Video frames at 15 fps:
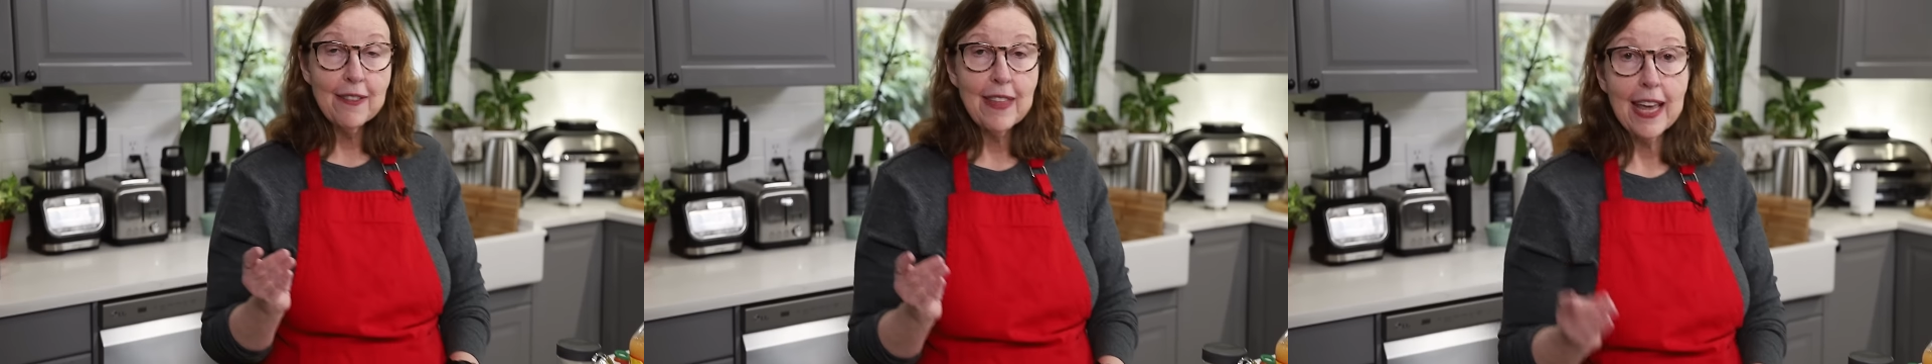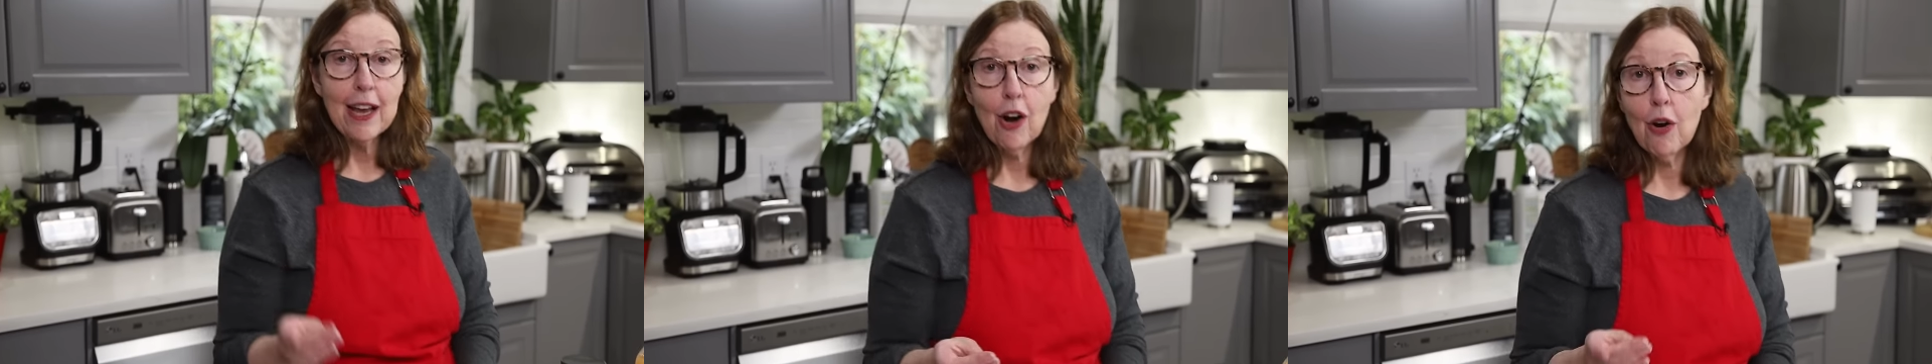
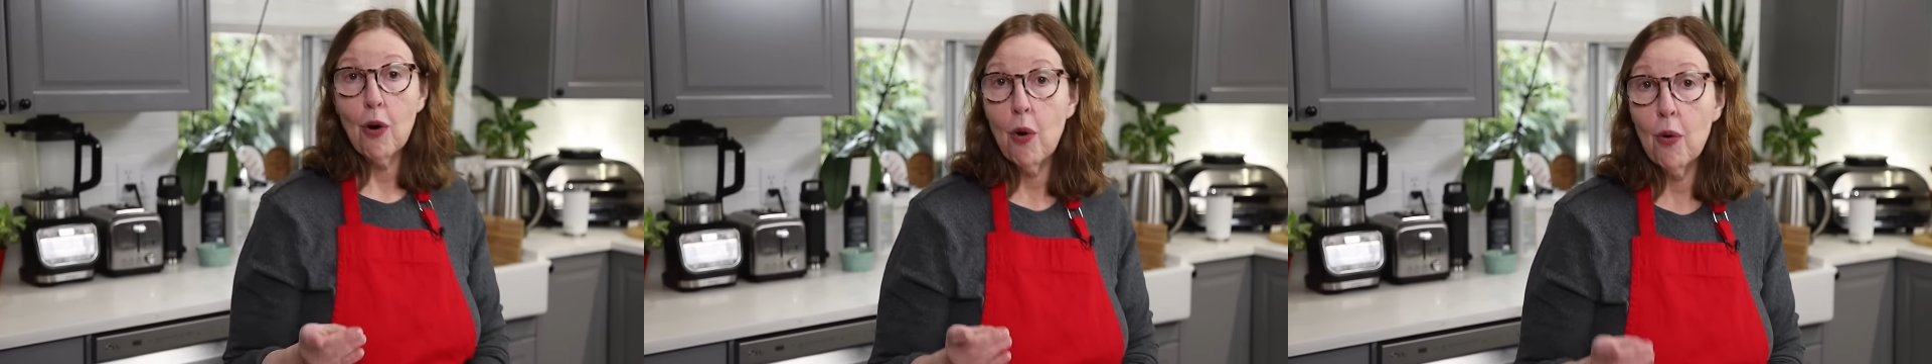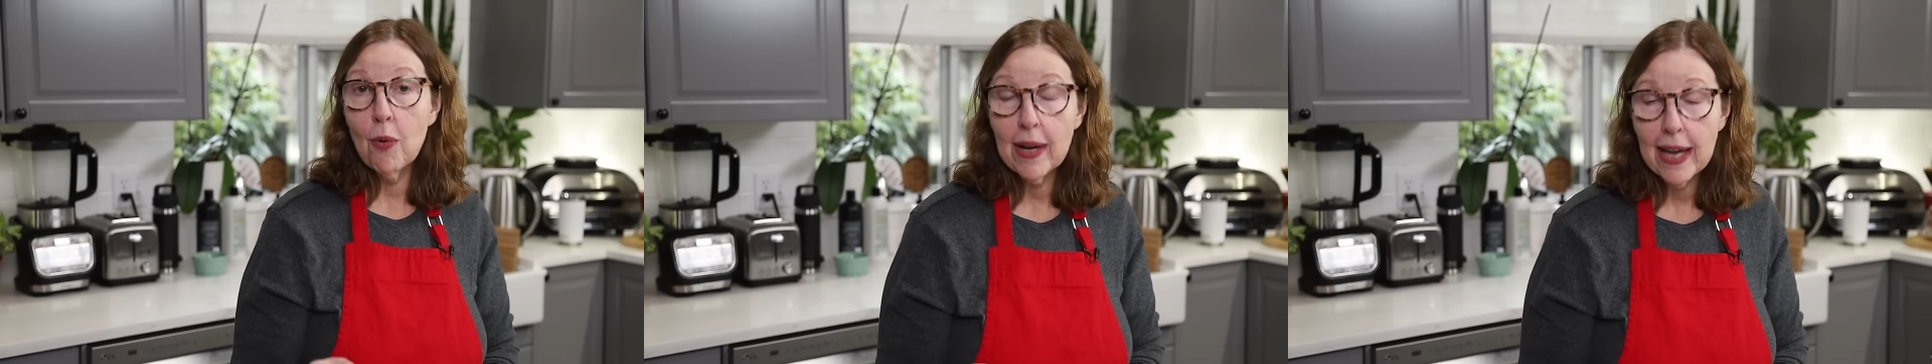They
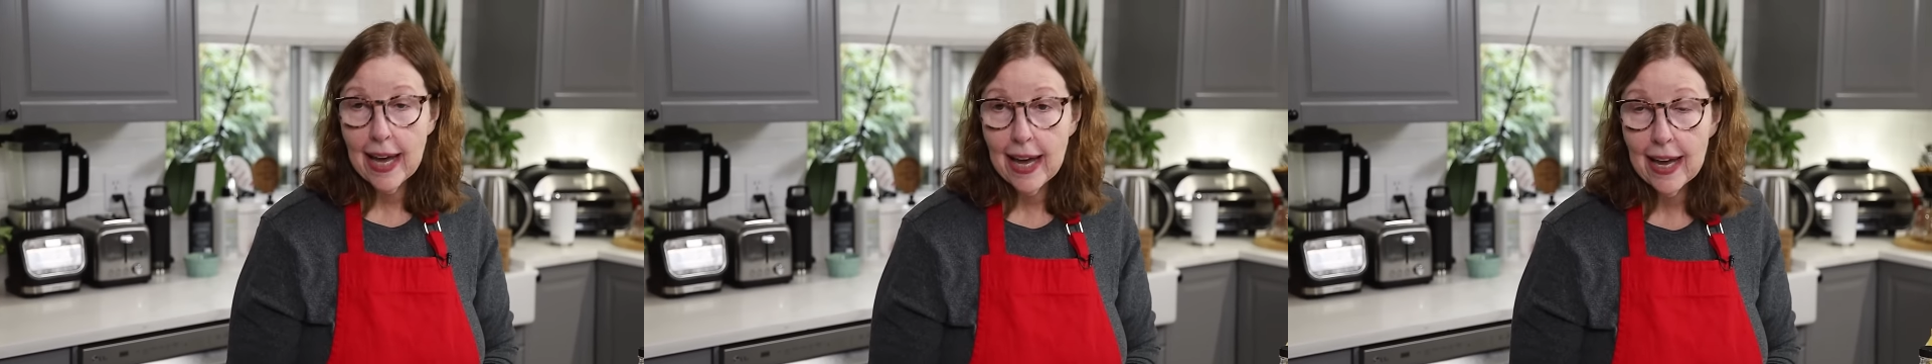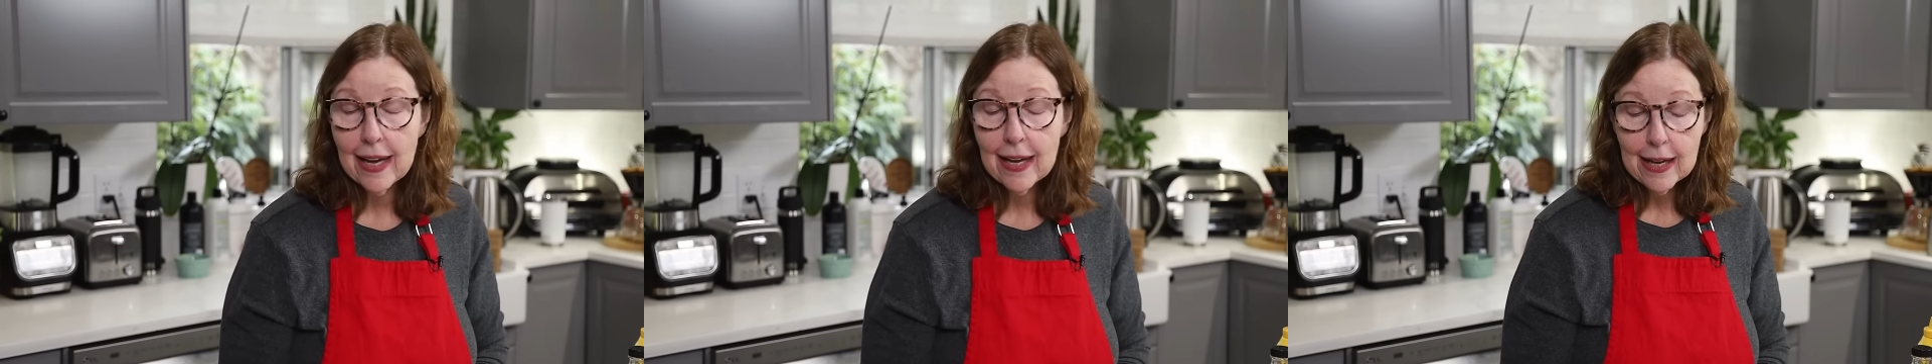are
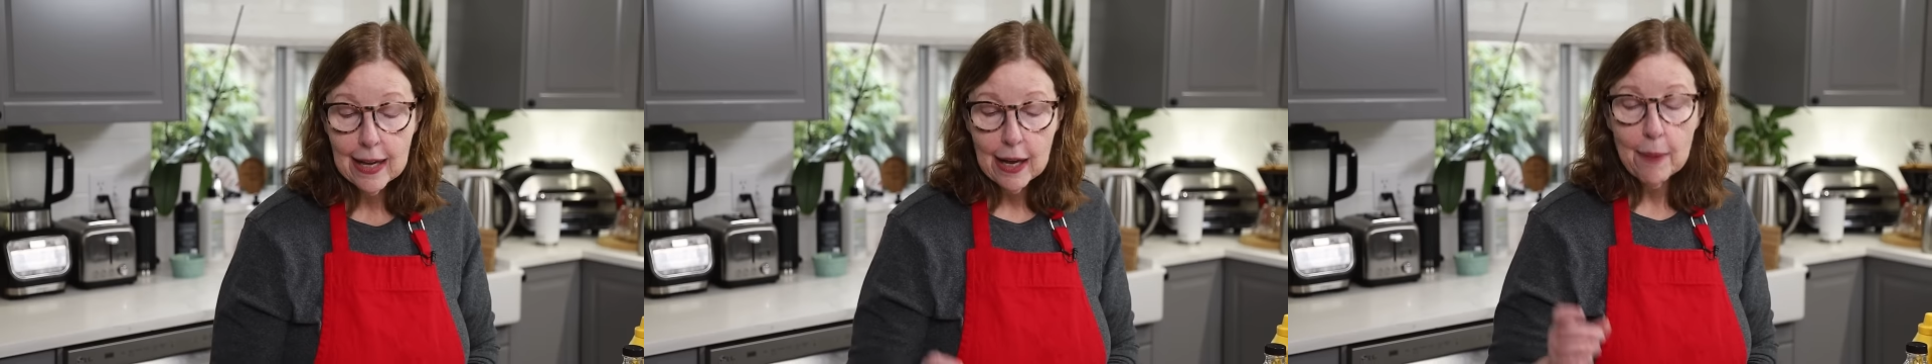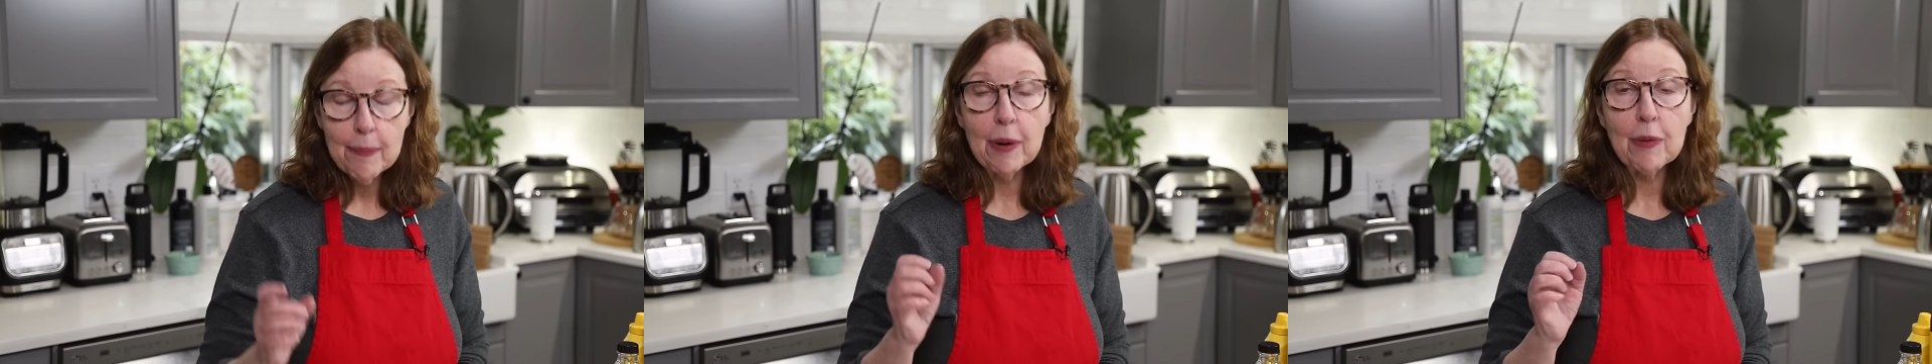okay,
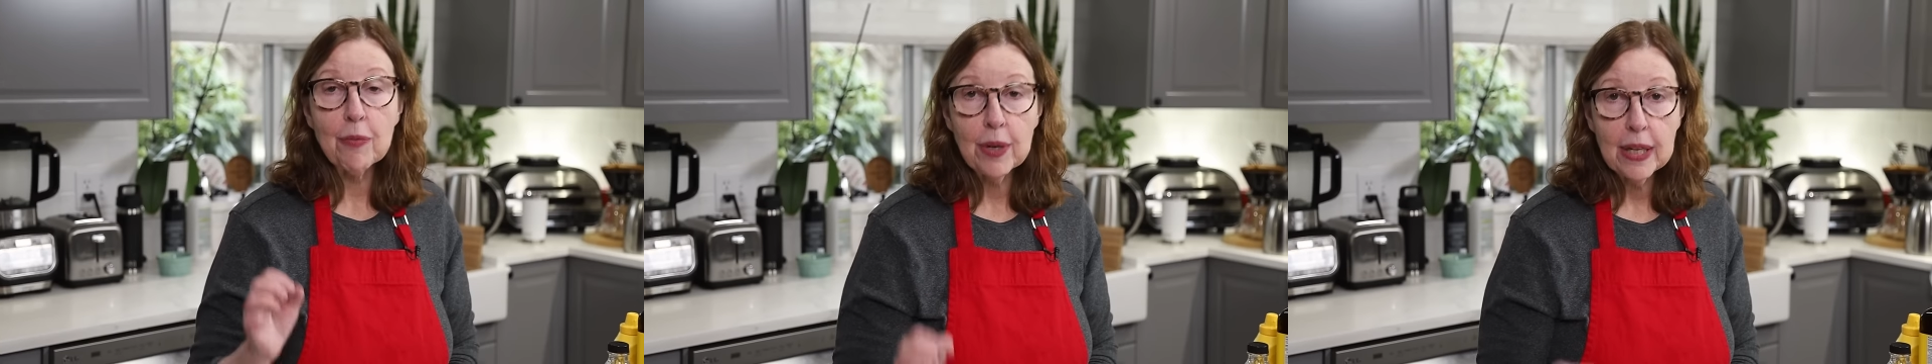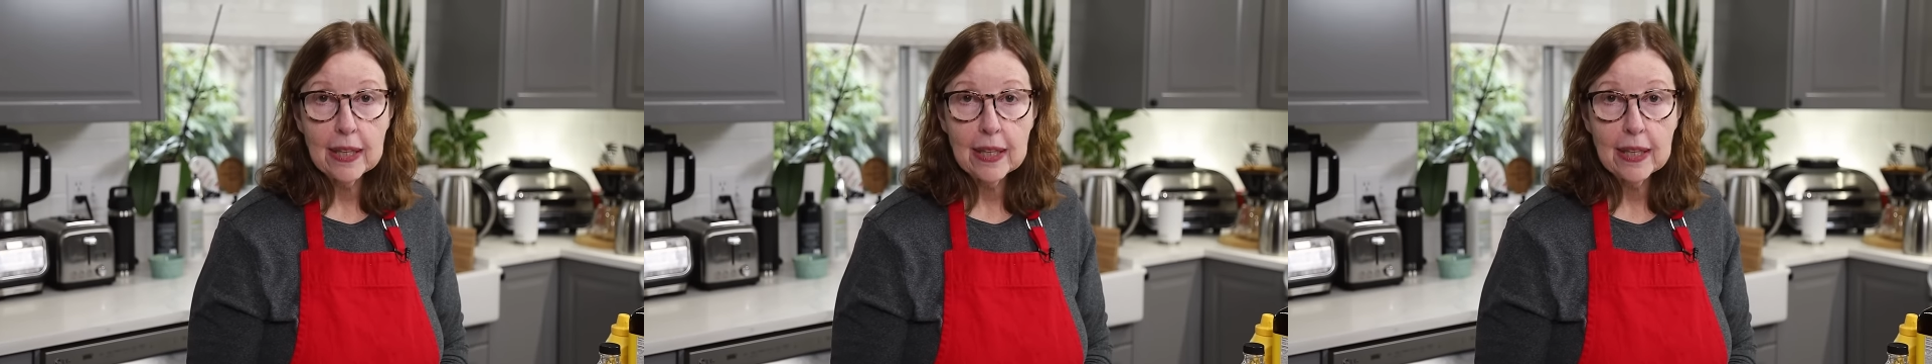but